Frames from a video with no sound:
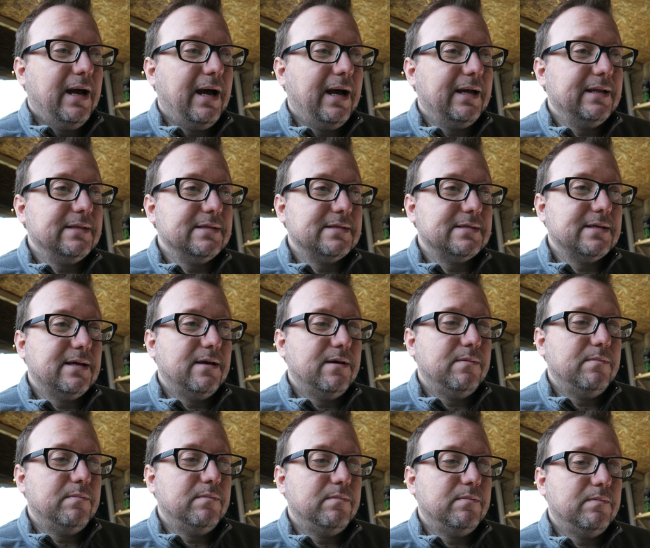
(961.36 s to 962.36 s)

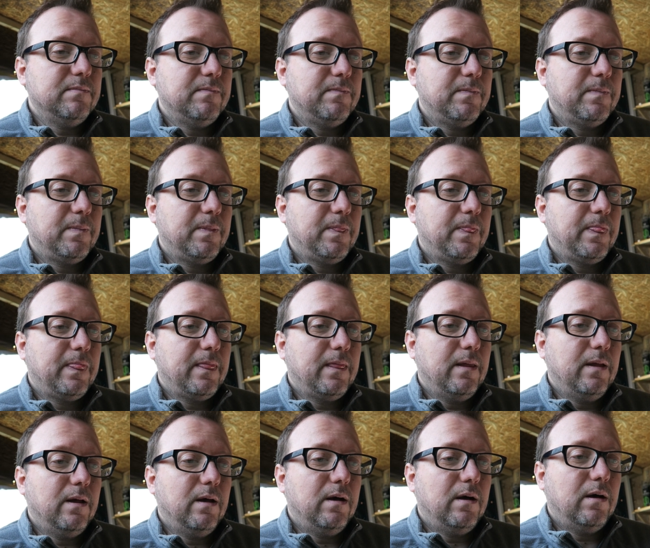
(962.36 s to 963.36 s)
and
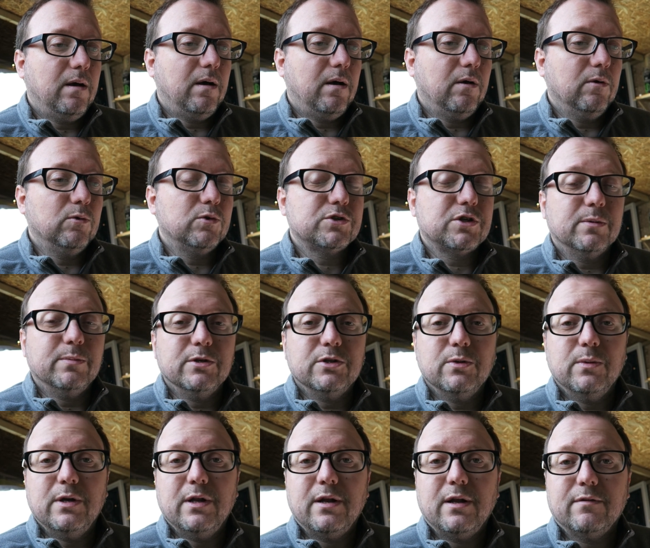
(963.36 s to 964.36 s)
I'll also be
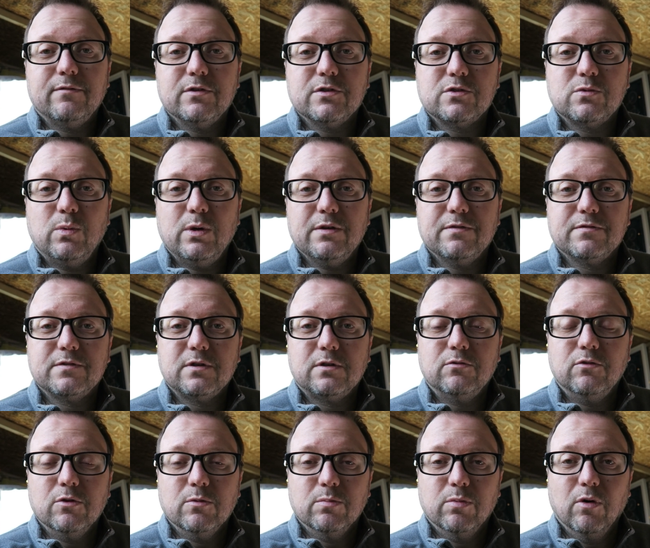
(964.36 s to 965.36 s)
doing another Zwift
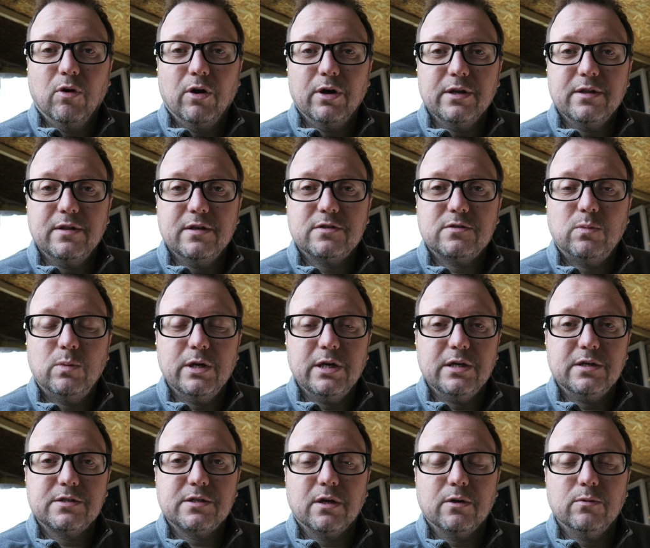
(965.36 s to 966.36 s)
group ride this
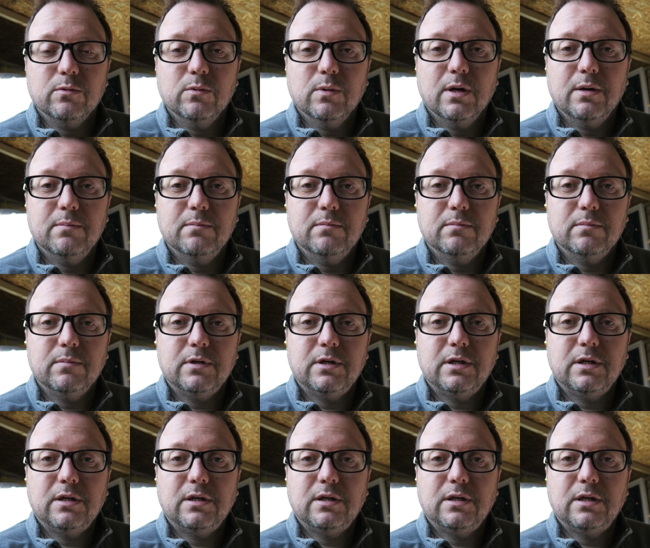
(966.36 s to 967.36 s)
week, so
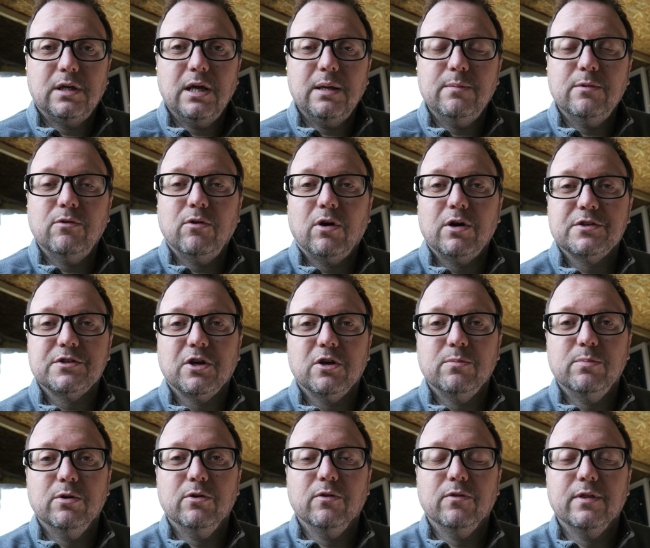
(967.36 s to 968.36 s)
keep your eyes
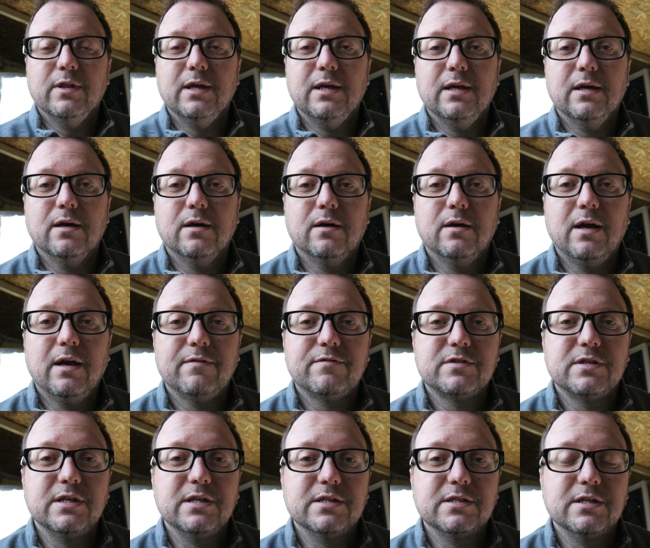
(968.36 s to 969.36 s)
open on the
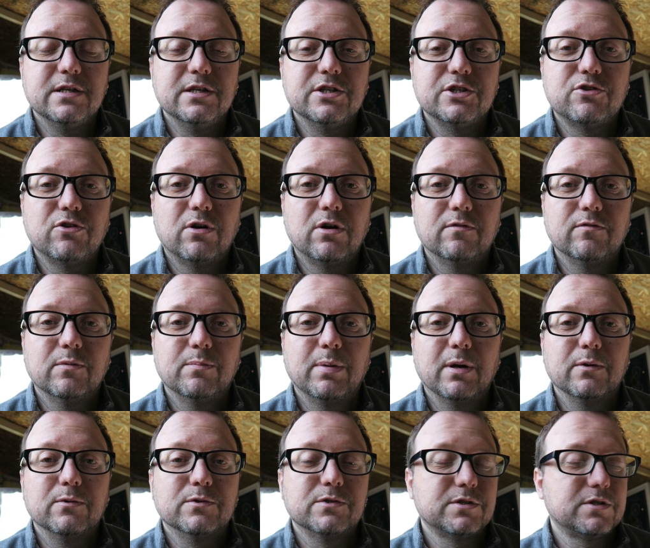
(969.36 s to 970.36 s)
FCC Strava
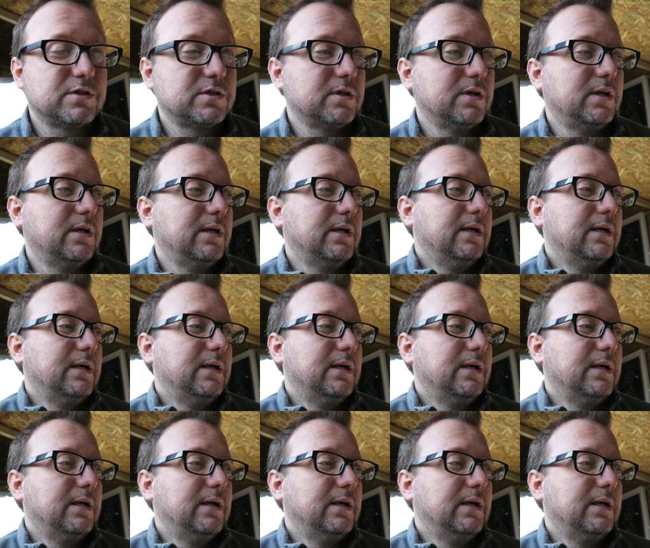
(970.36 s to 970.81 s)
posts.